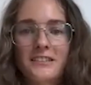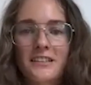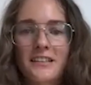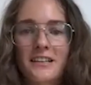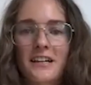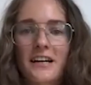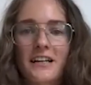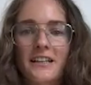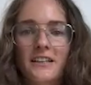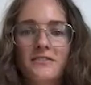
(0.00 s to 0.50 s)
and
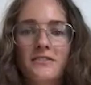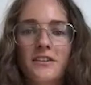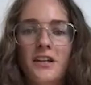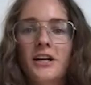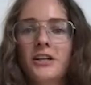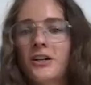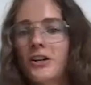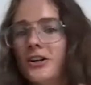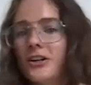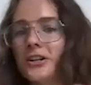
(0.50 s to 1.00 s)
kind of
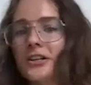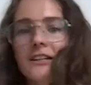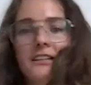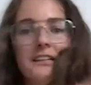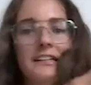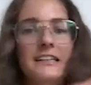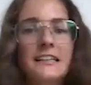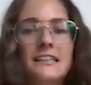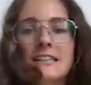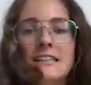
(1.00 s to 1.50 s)

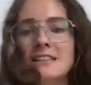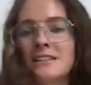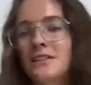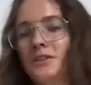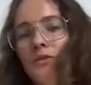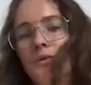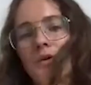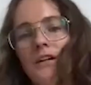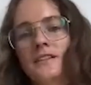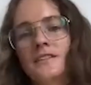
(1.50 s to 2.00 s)
unearthing
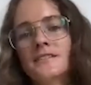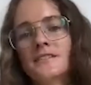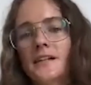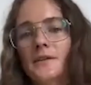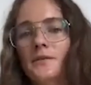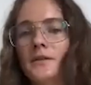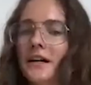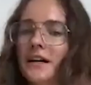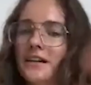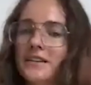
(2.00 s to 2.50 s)
ones that
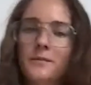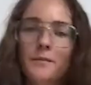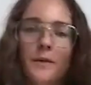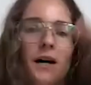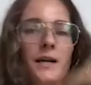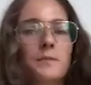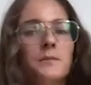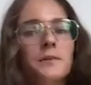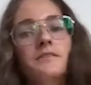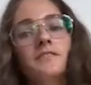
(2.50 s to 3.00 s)
were at the
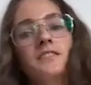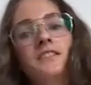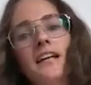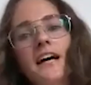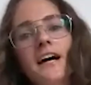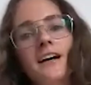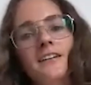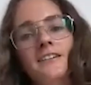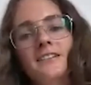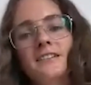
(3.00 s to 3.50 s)
bottom of
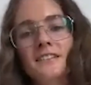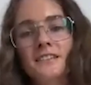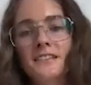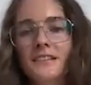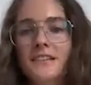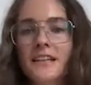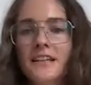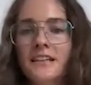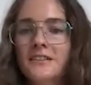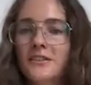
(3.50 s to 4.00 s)
stacks
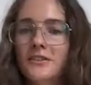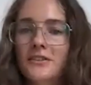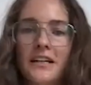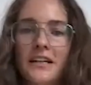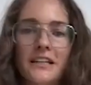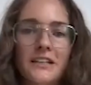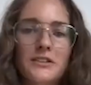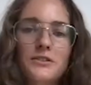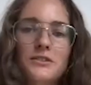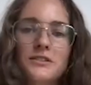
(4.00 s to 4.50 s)
that don't get
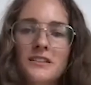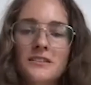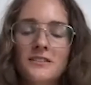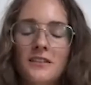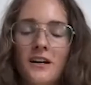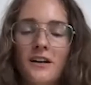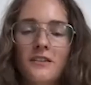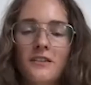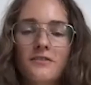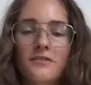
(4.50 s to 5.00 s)
used as
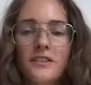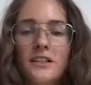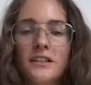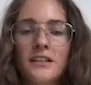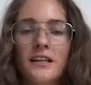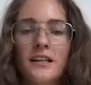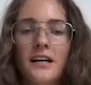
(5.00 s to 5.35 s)
often,